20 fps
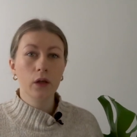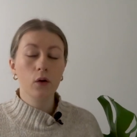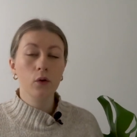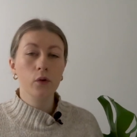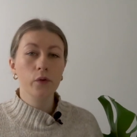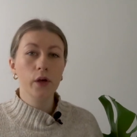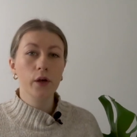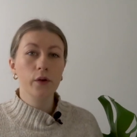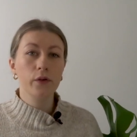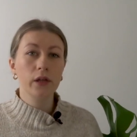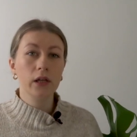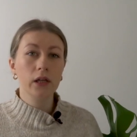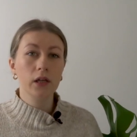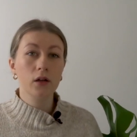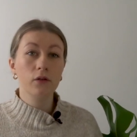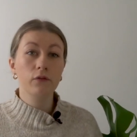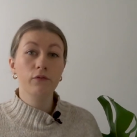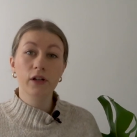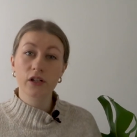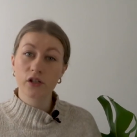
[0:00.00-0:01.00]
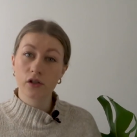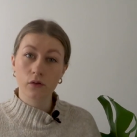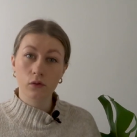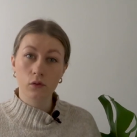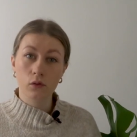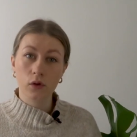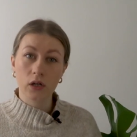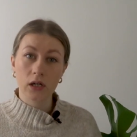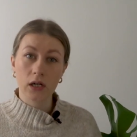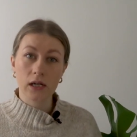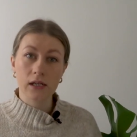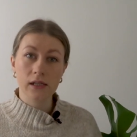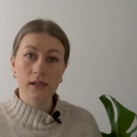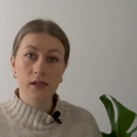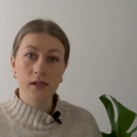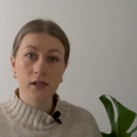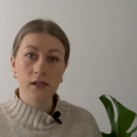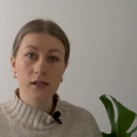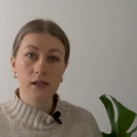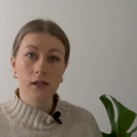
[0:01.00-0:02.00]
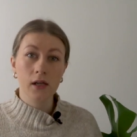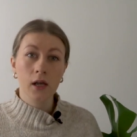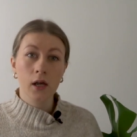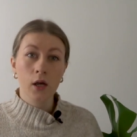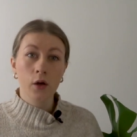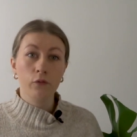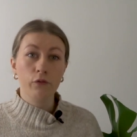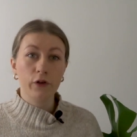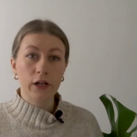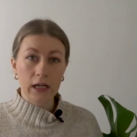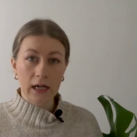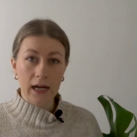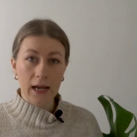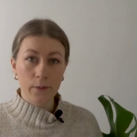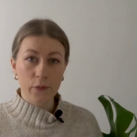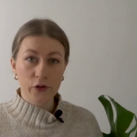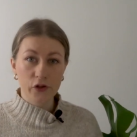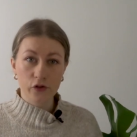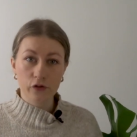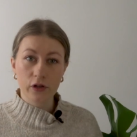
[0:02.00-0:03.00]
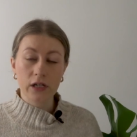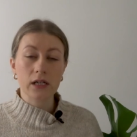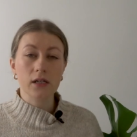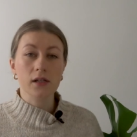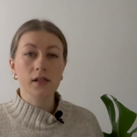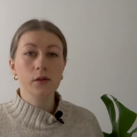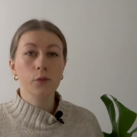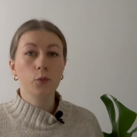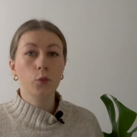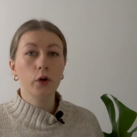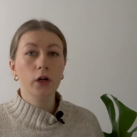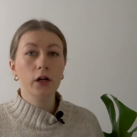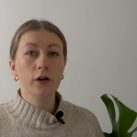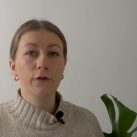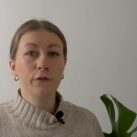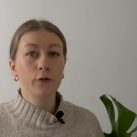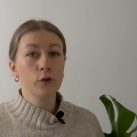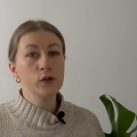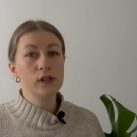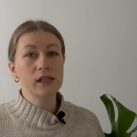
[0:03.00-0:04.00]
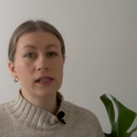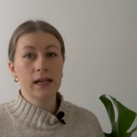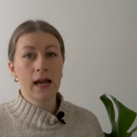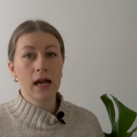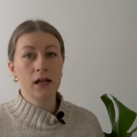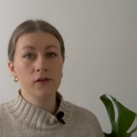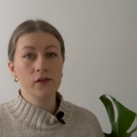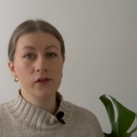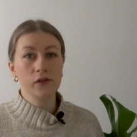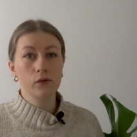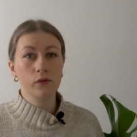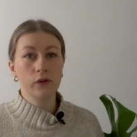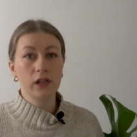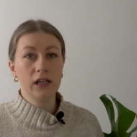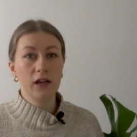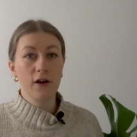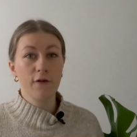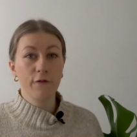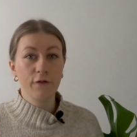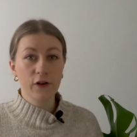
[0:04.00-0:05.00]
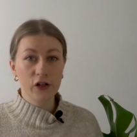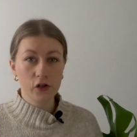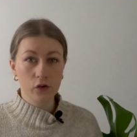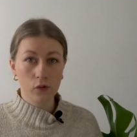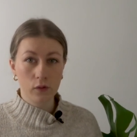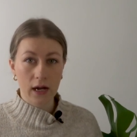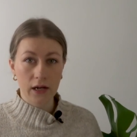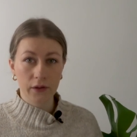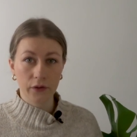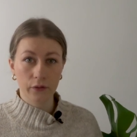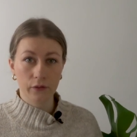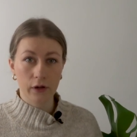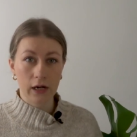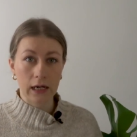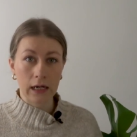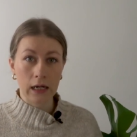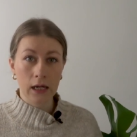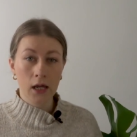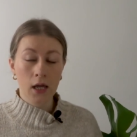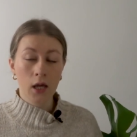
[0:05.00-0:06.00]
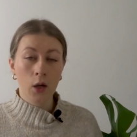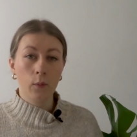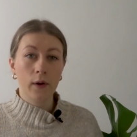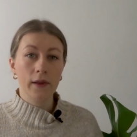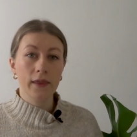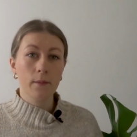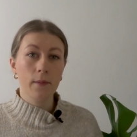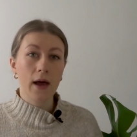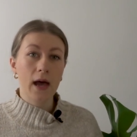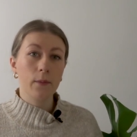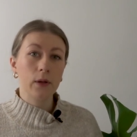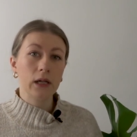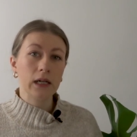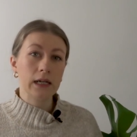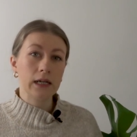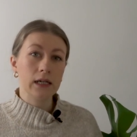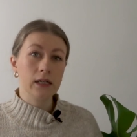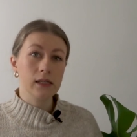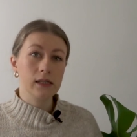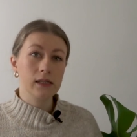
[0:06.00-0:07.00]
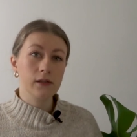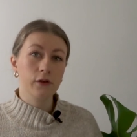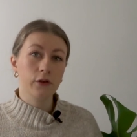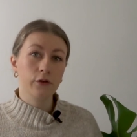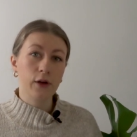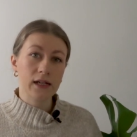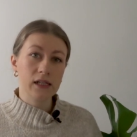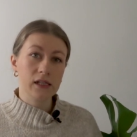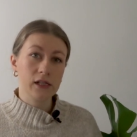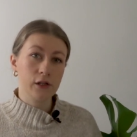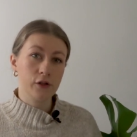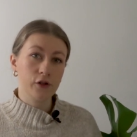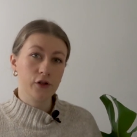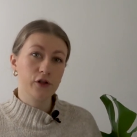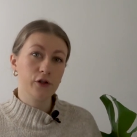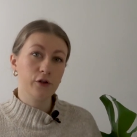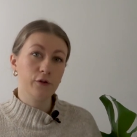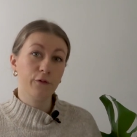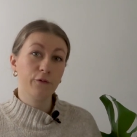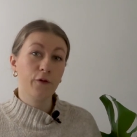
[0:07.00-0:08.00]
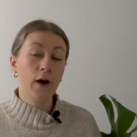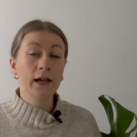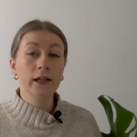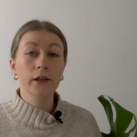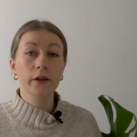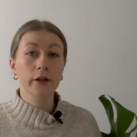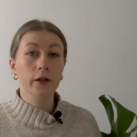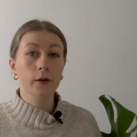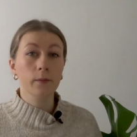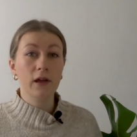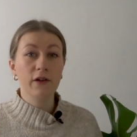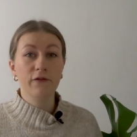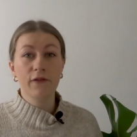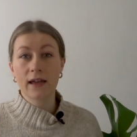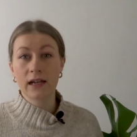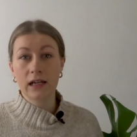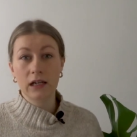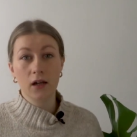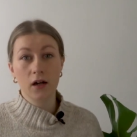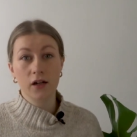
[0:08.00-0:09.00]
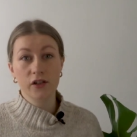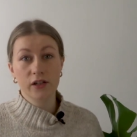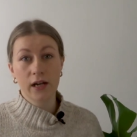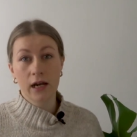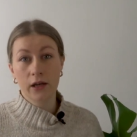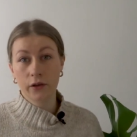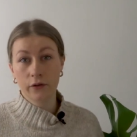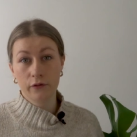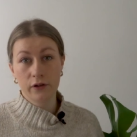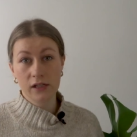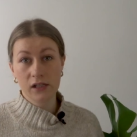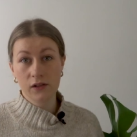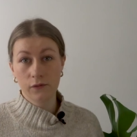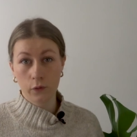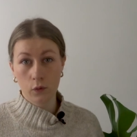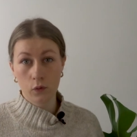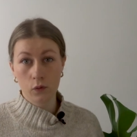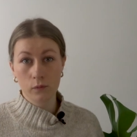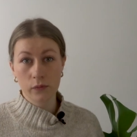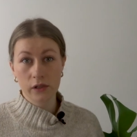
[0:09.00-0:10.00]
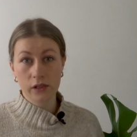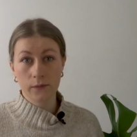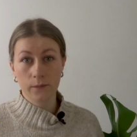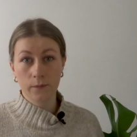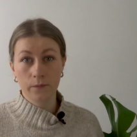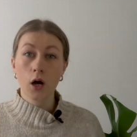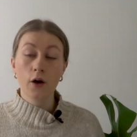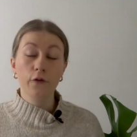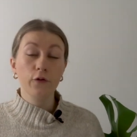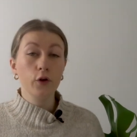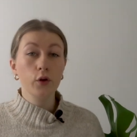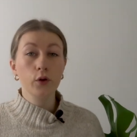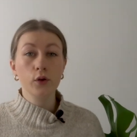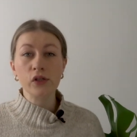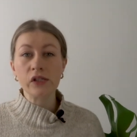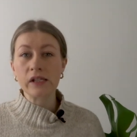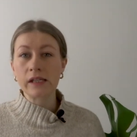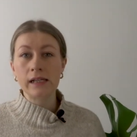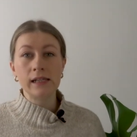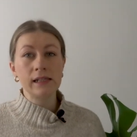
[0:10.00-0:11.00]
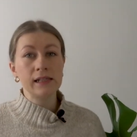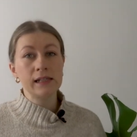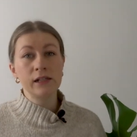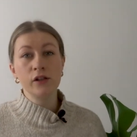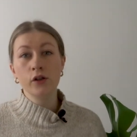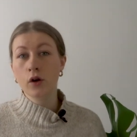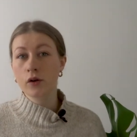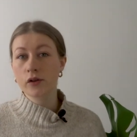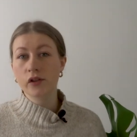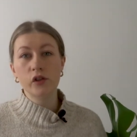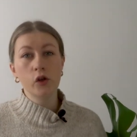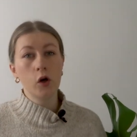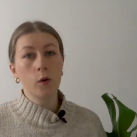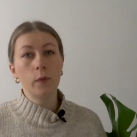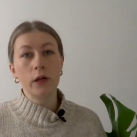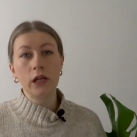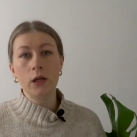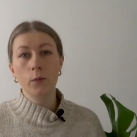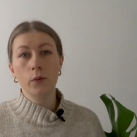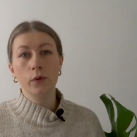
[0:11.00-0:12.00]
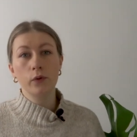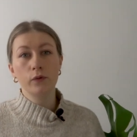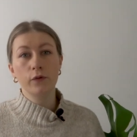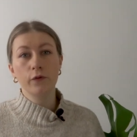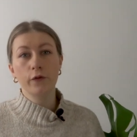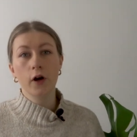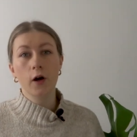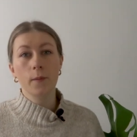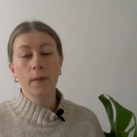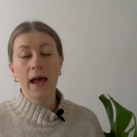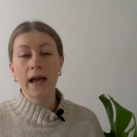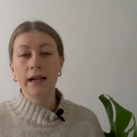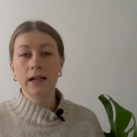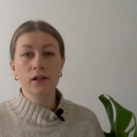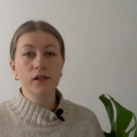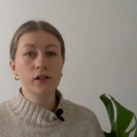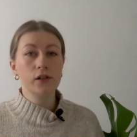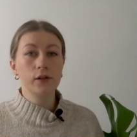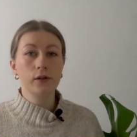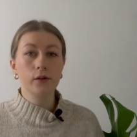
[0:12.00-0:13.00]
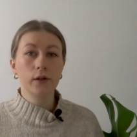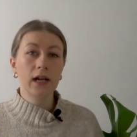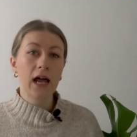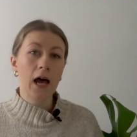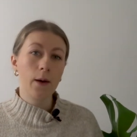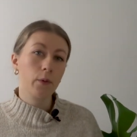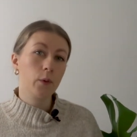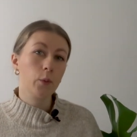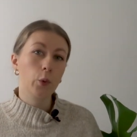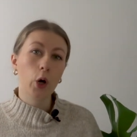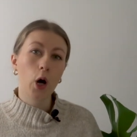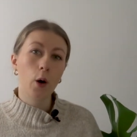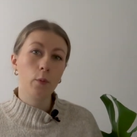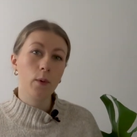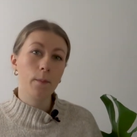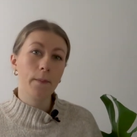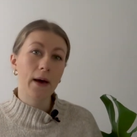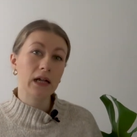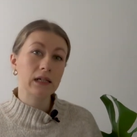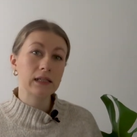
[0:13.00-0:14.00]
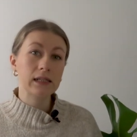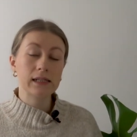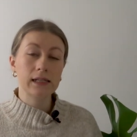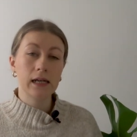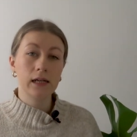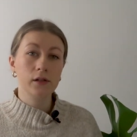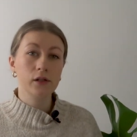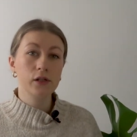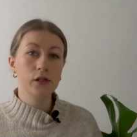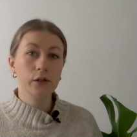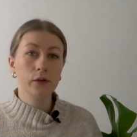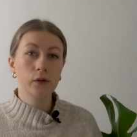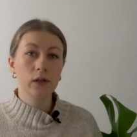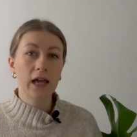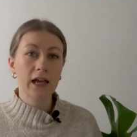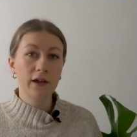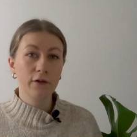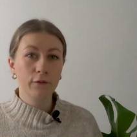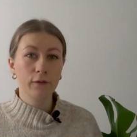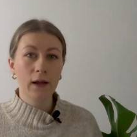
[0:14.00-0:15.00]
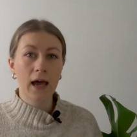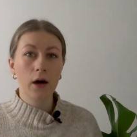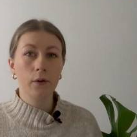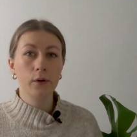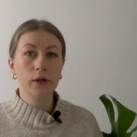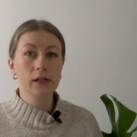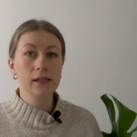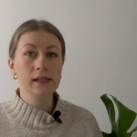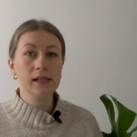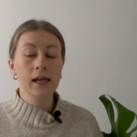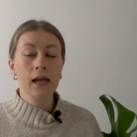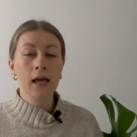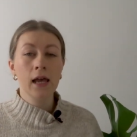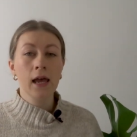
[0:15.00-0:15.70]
although the original organisers Reclaim the Streets were forced to cancel the official gathering when the Met Police threatened to fine them if any large gatherings formed. Of course, this did not stop people from heading to Clapham Common Bandstand to lay flowers